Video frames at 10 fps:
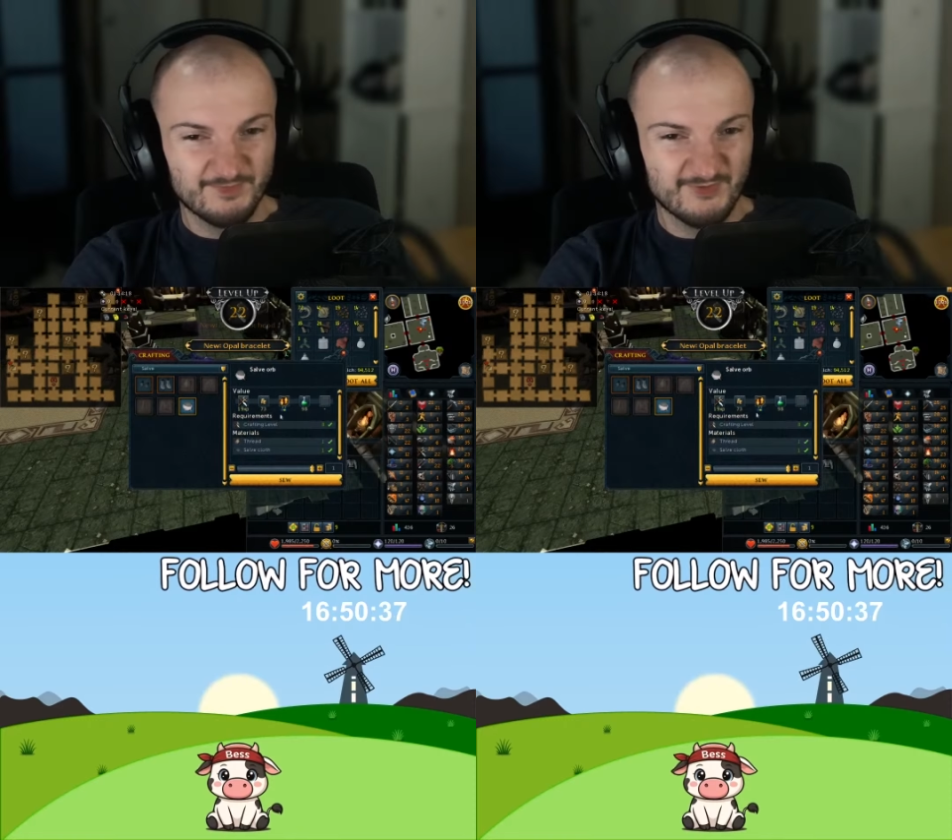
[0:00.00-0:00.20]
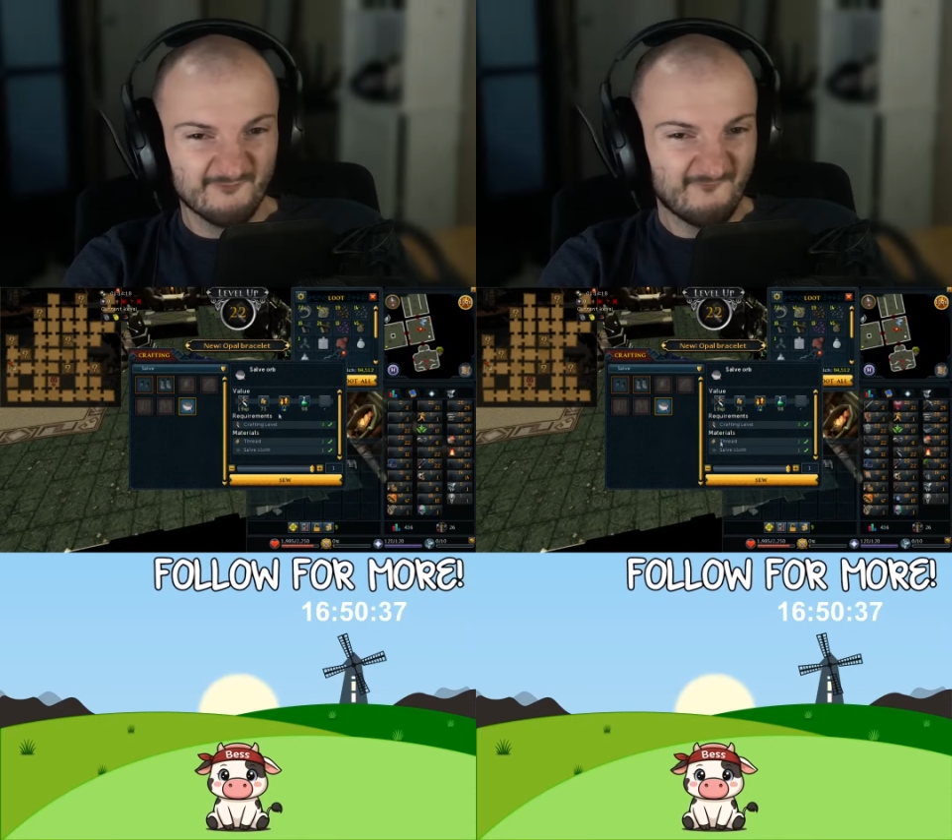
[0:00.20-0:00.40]

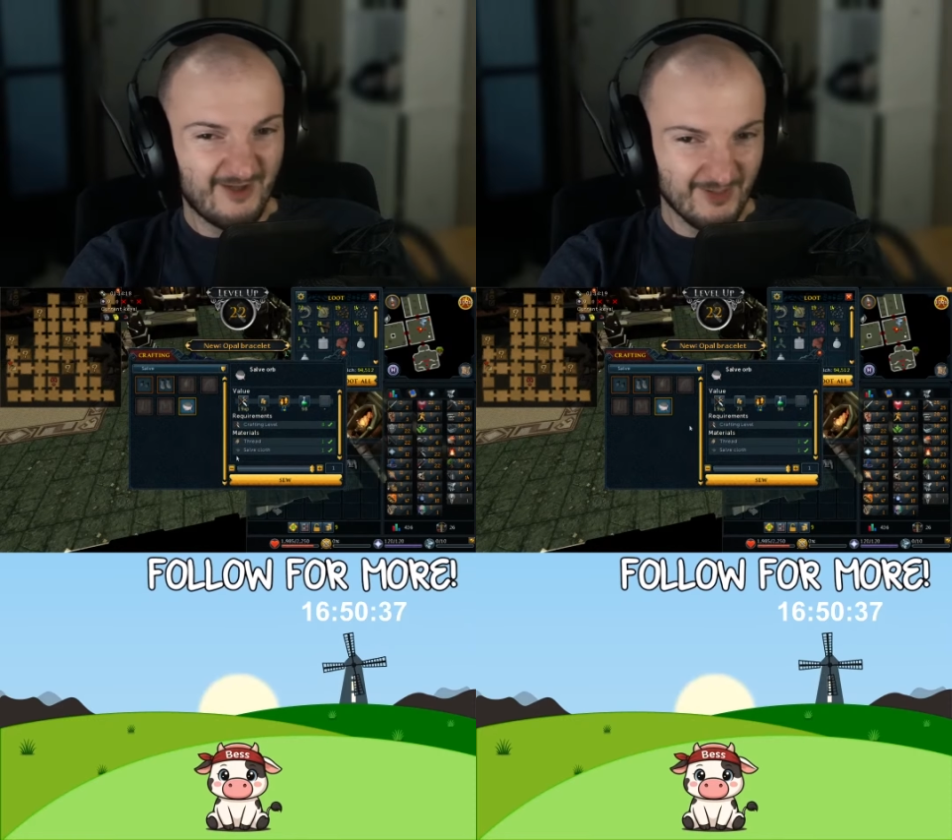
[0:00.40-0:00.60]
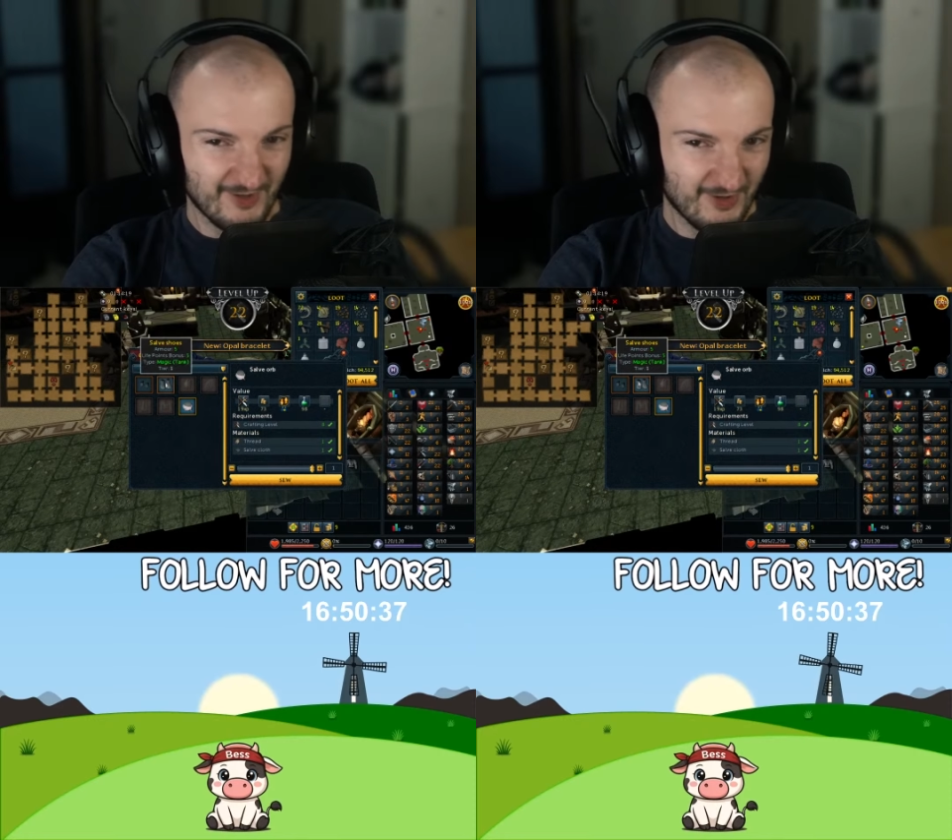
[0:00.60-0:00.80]
believe me, but I'll be
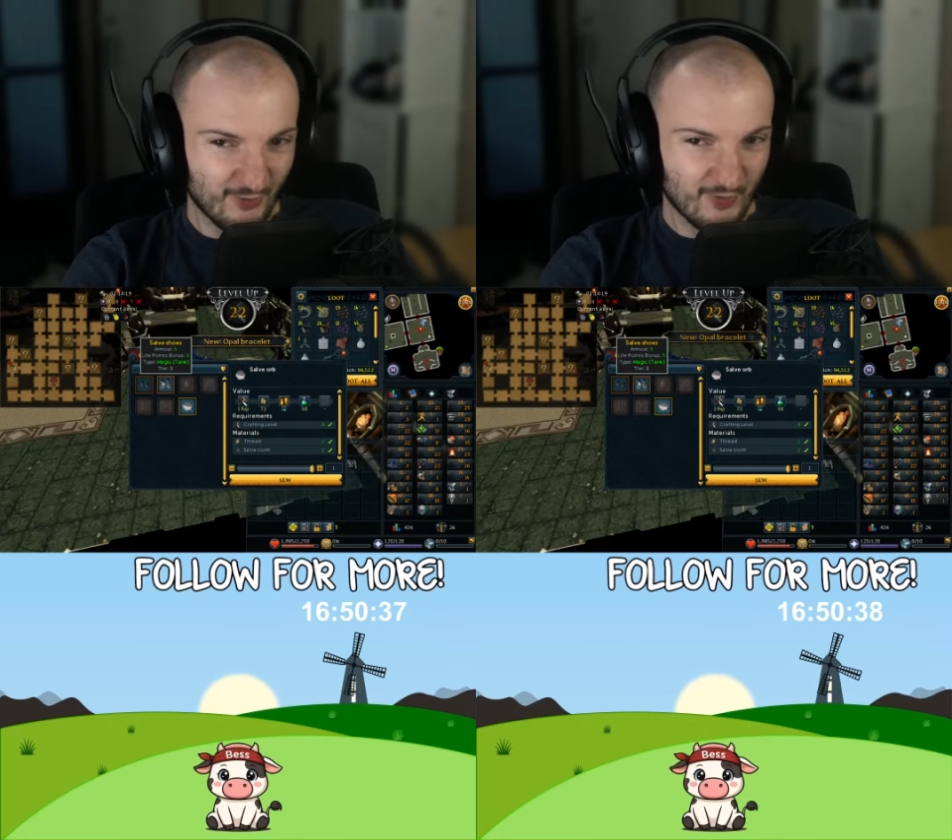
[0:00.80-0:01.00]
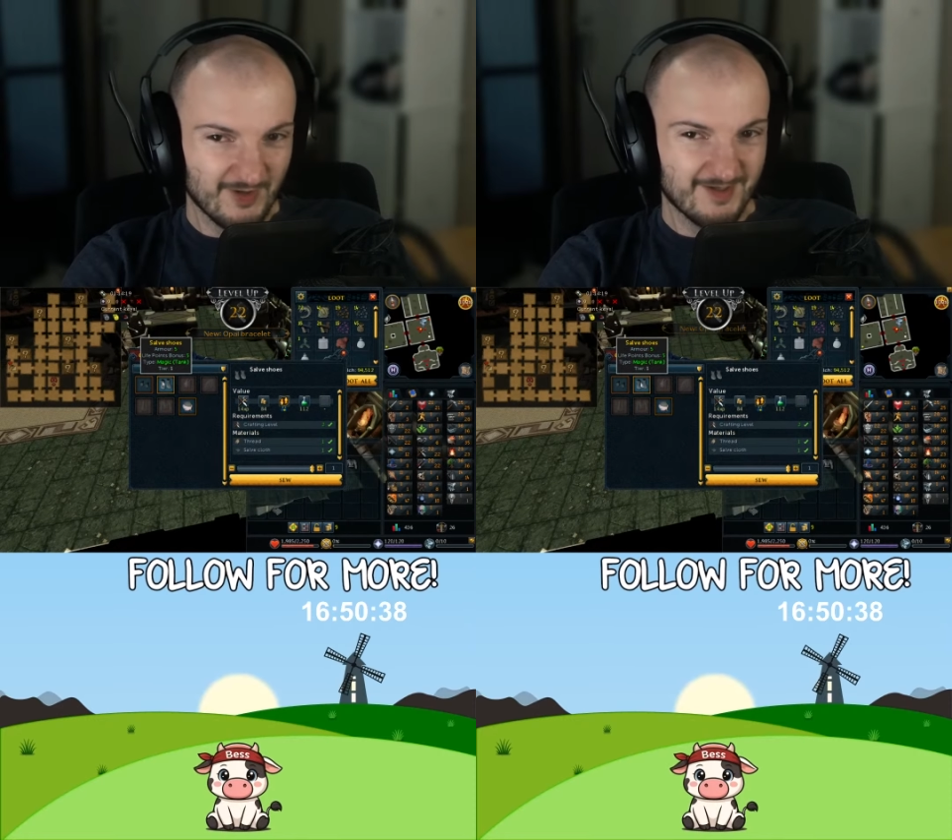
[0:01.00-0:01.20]
like, hey, I actually
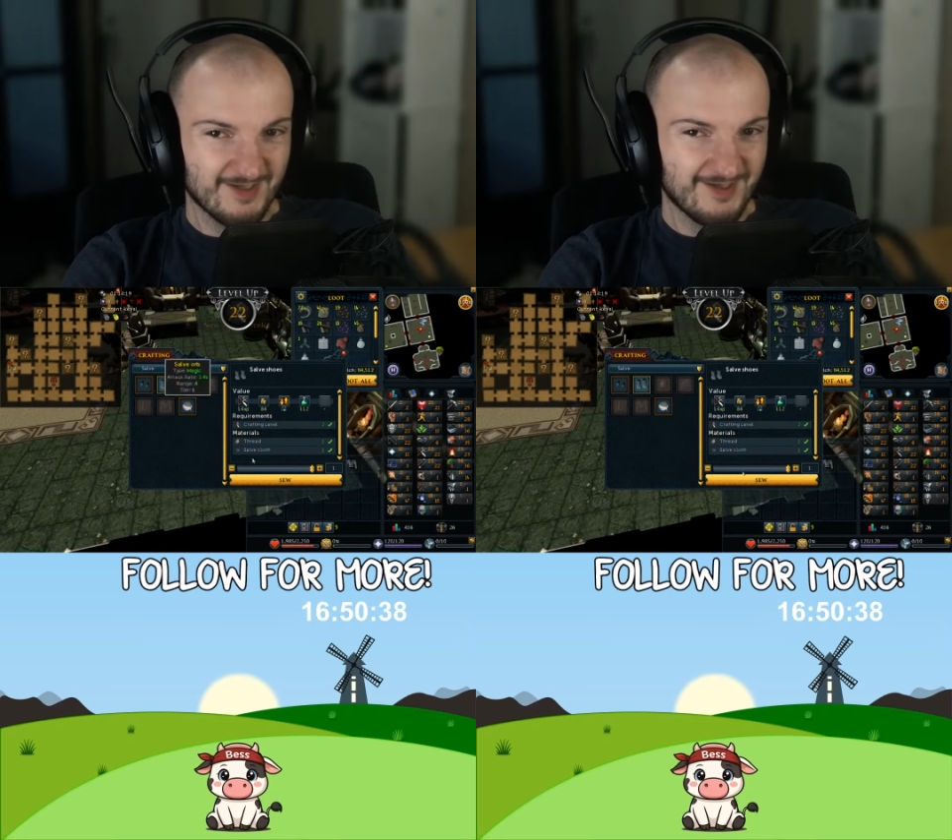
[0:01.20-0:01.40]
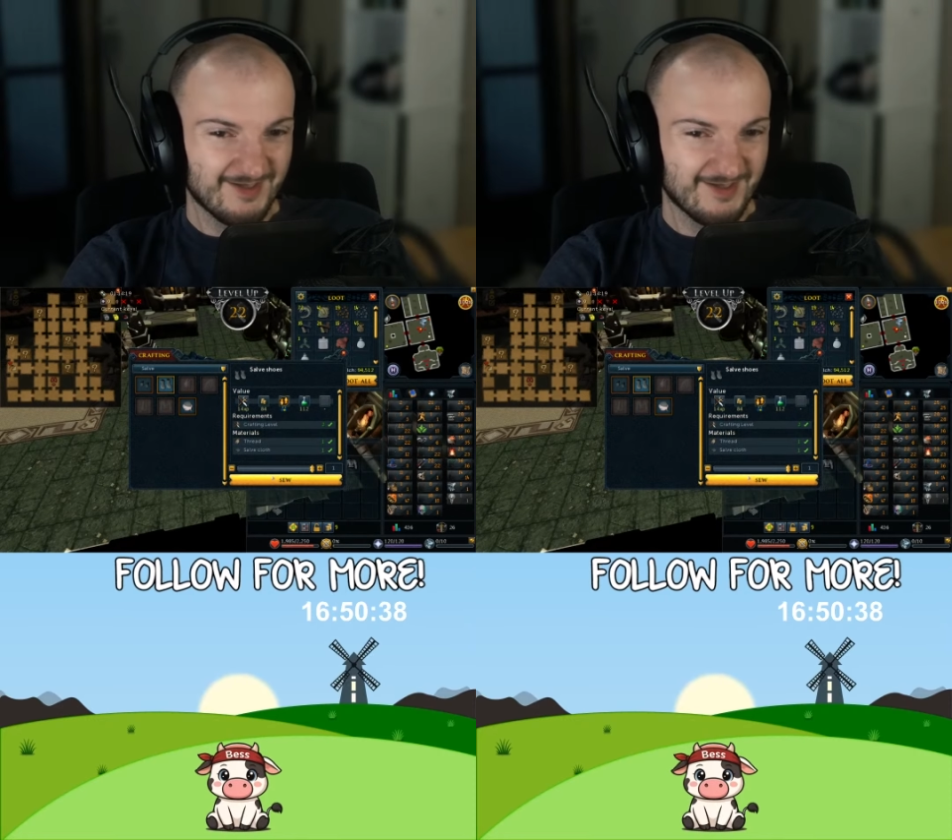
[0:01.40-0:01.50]
have the bots